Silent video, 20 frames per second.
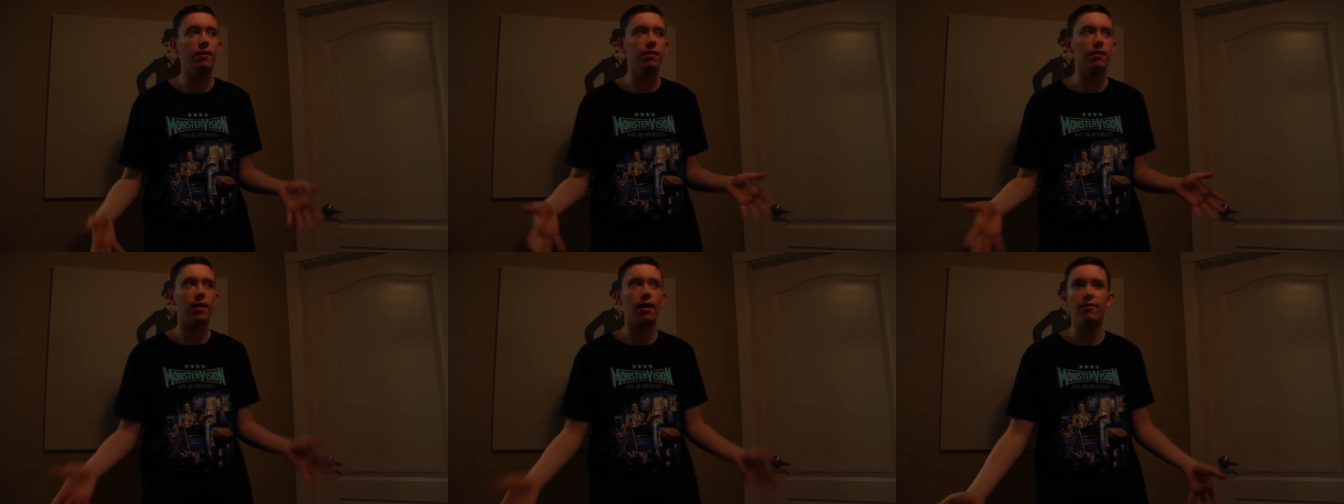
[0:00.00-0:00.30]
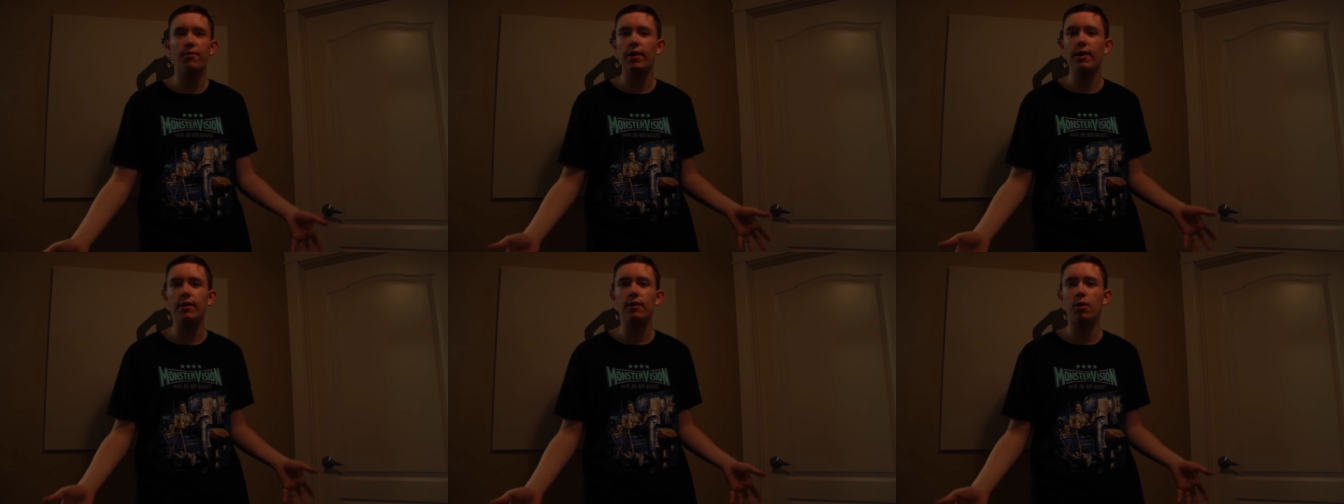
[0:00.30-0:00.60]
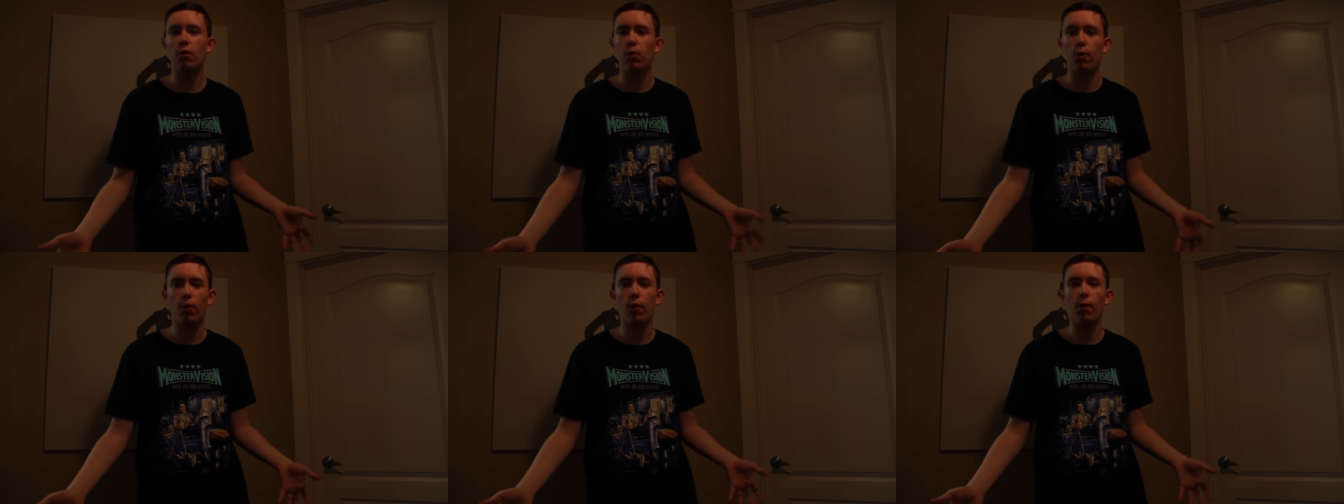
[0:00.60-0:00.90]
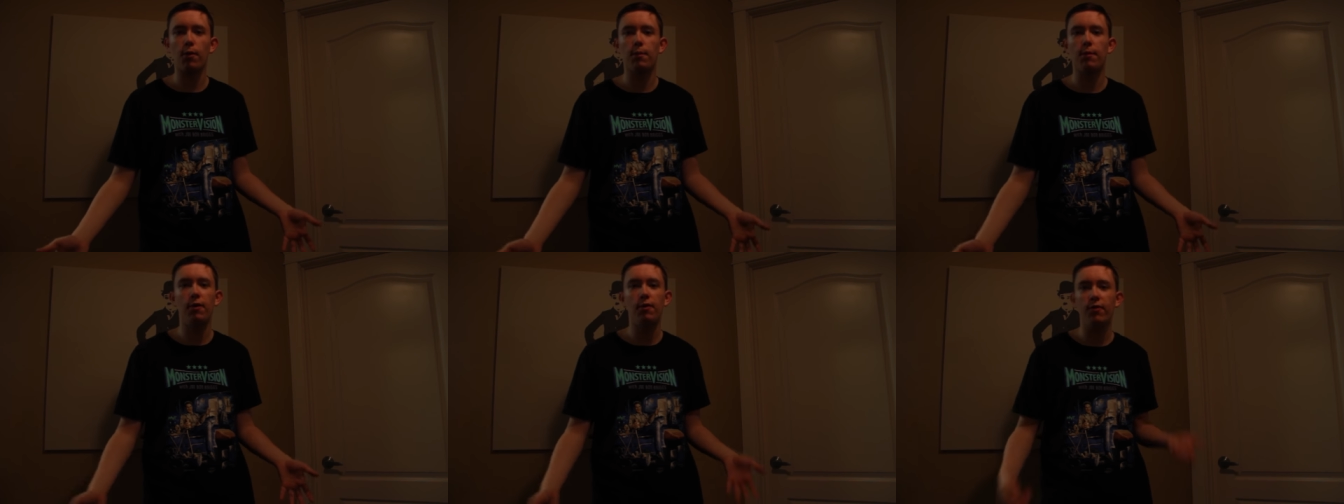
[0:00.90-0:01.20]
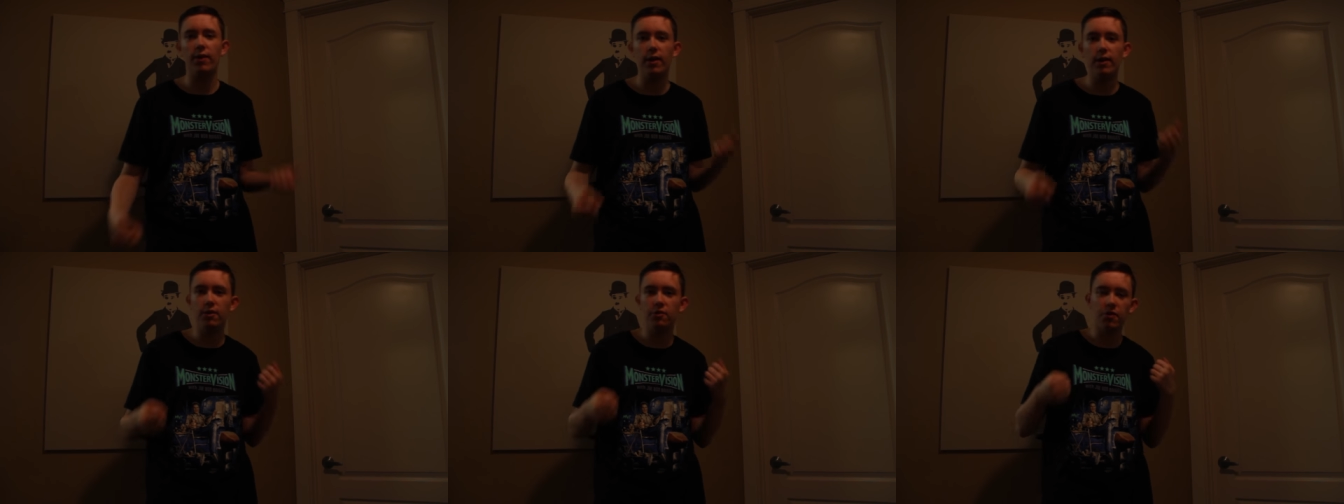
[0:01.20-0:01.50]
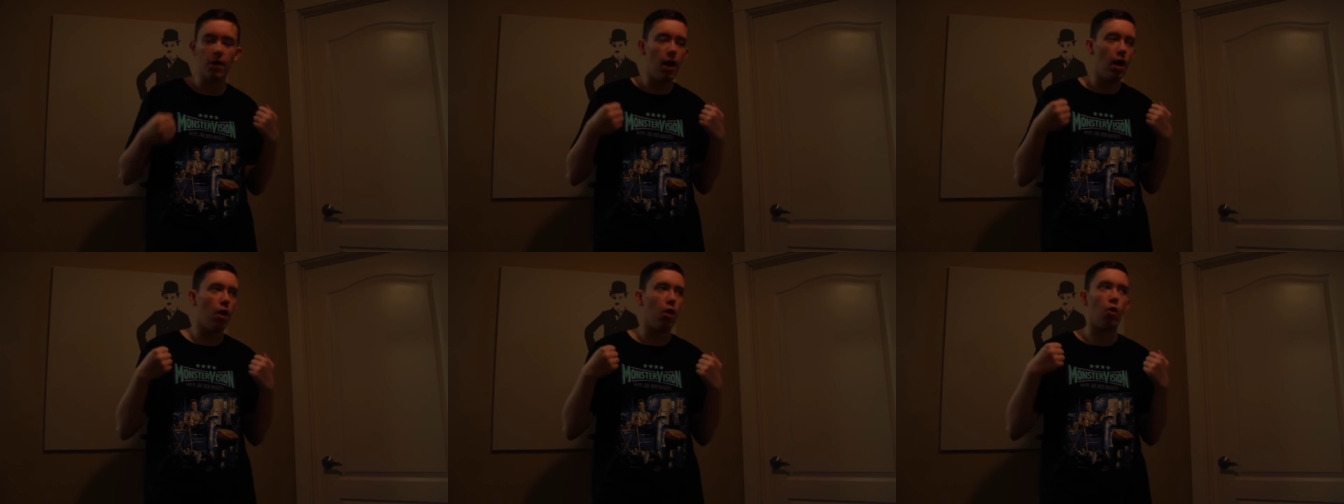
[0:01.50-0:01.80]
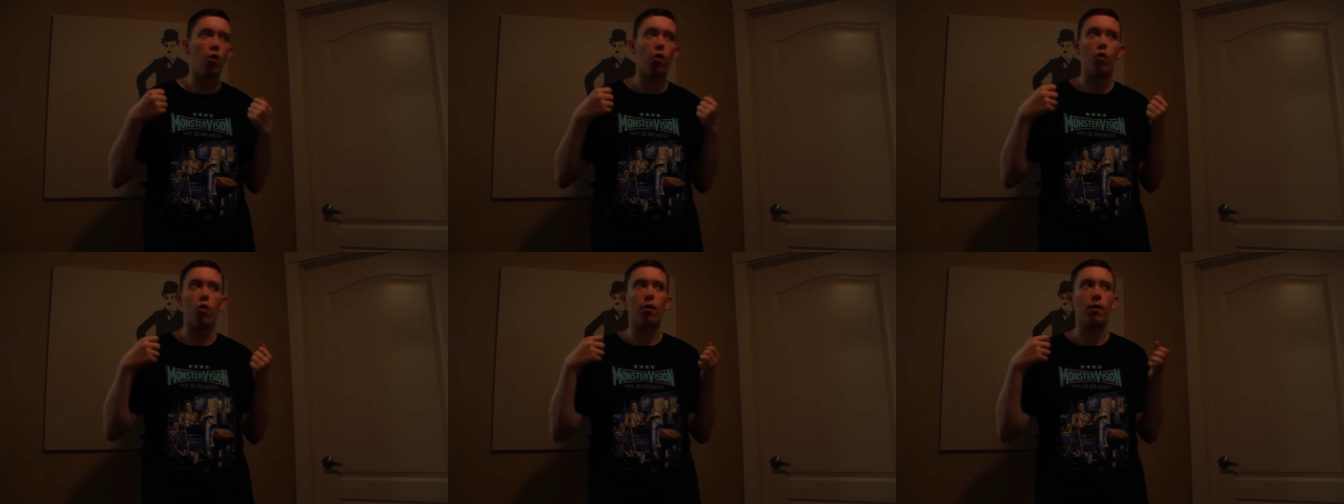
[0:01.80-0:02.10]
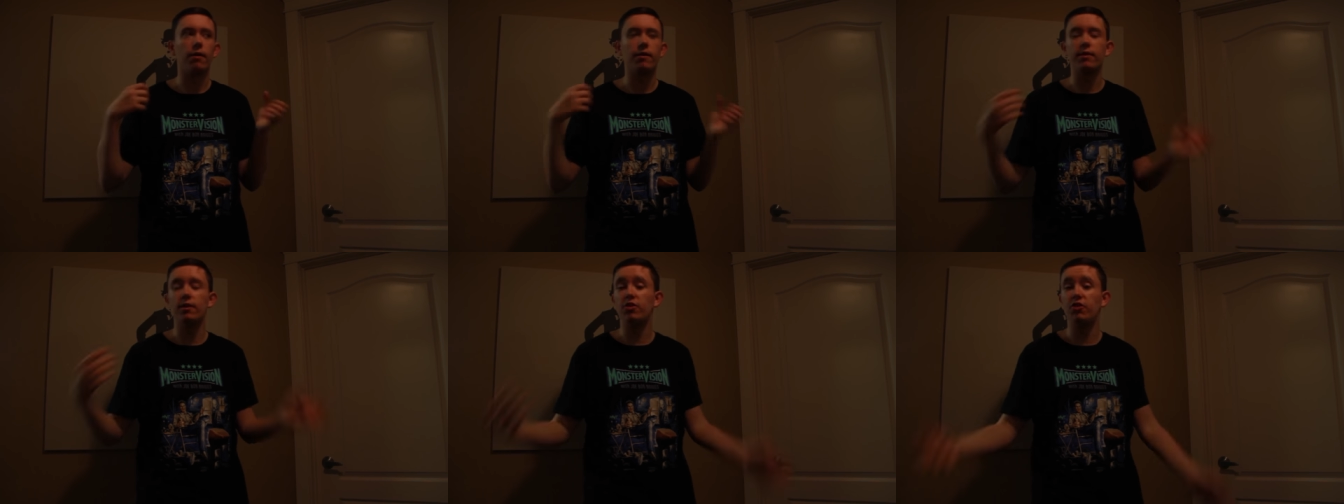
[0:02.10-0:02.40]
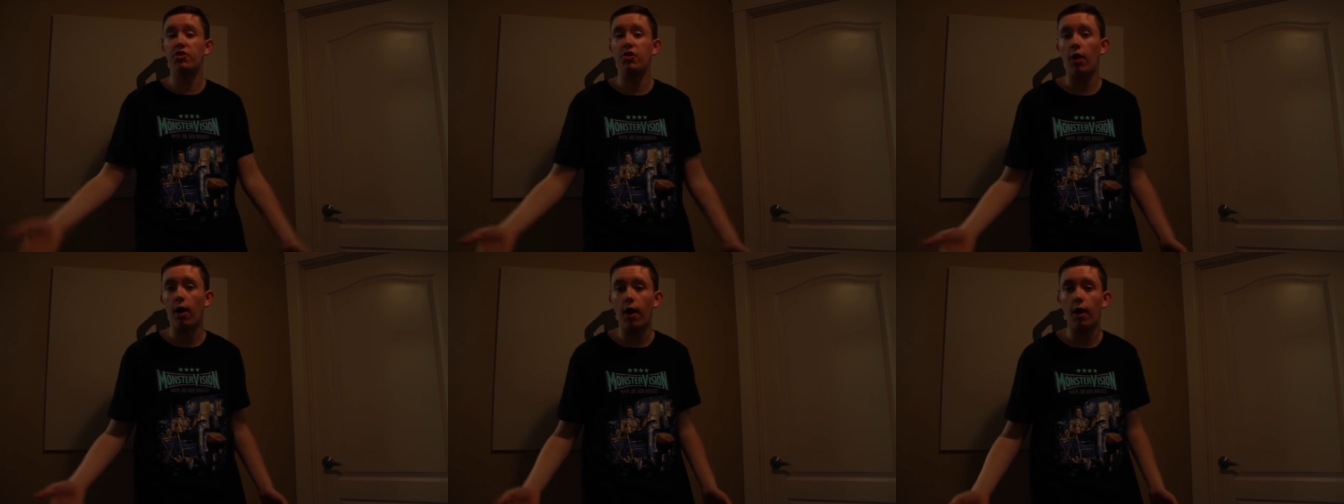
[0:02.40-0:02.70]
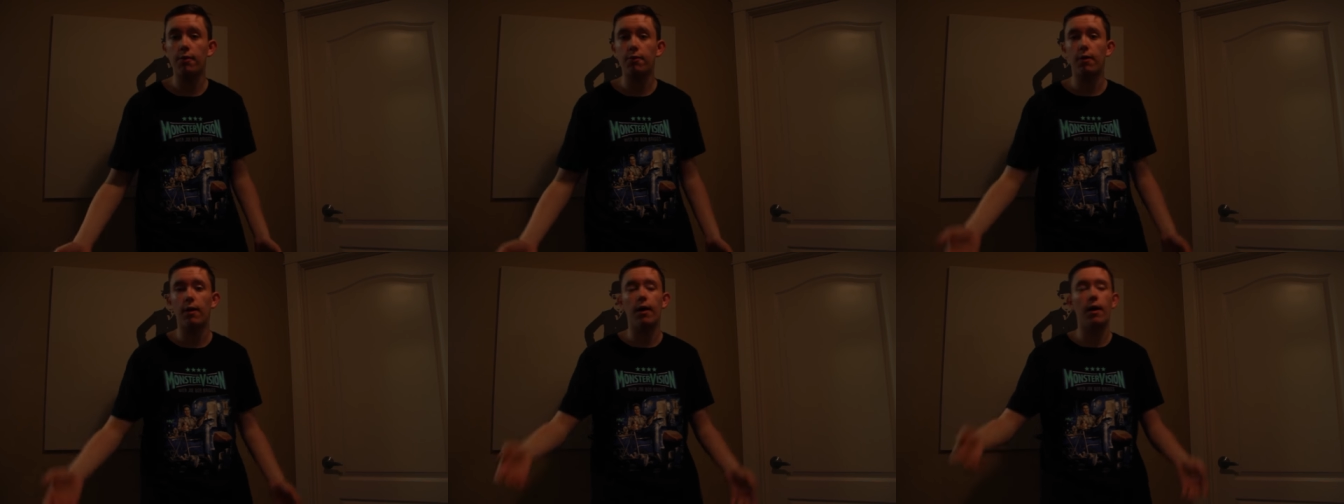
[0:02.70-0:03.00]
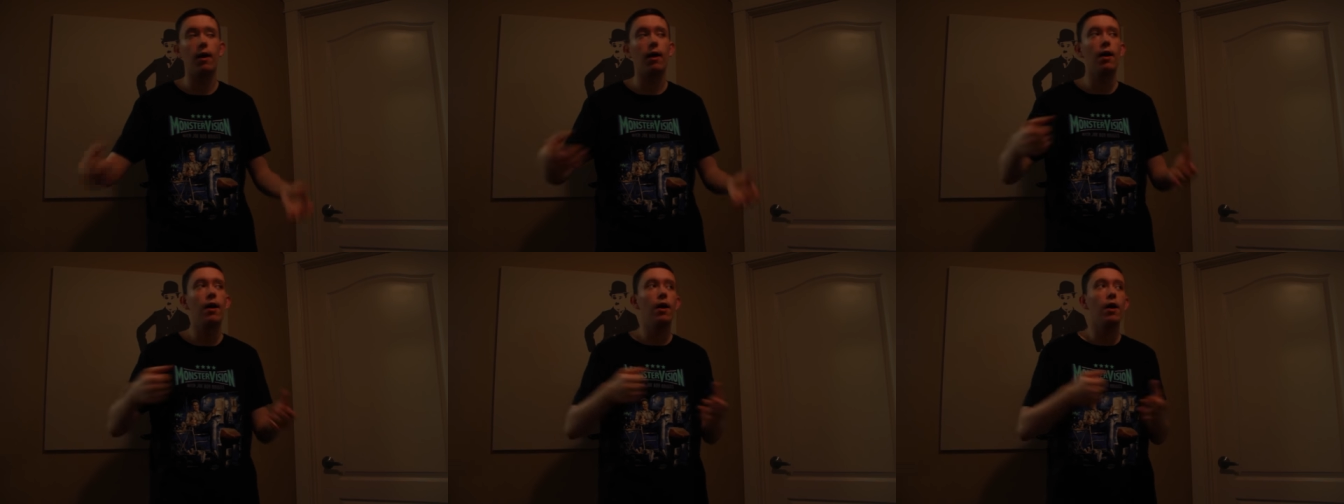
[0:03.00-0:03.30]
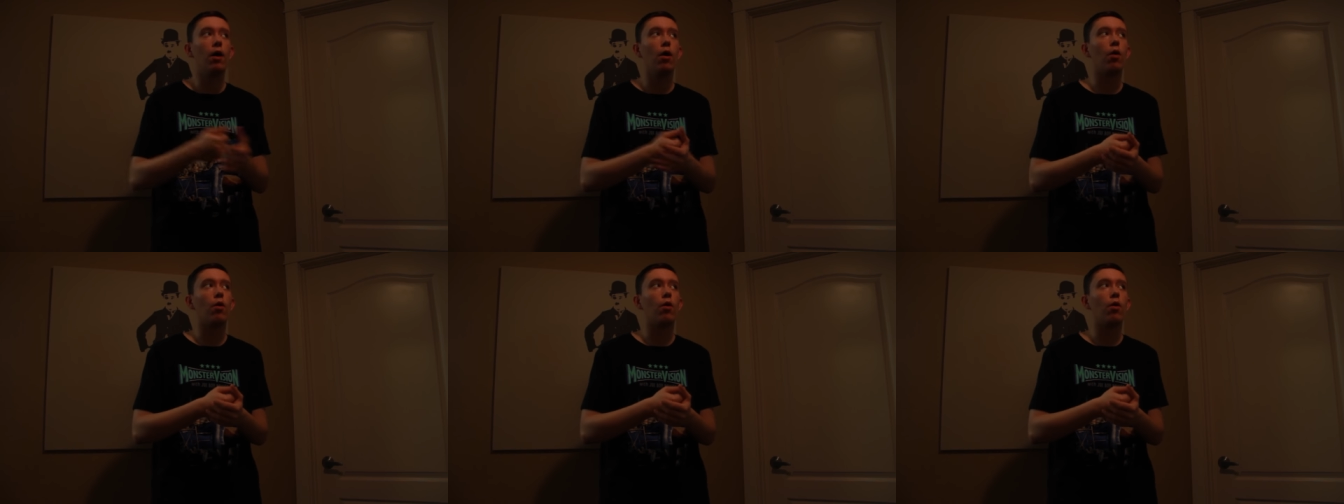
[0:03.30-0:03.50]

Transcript: loving horror movies or the genre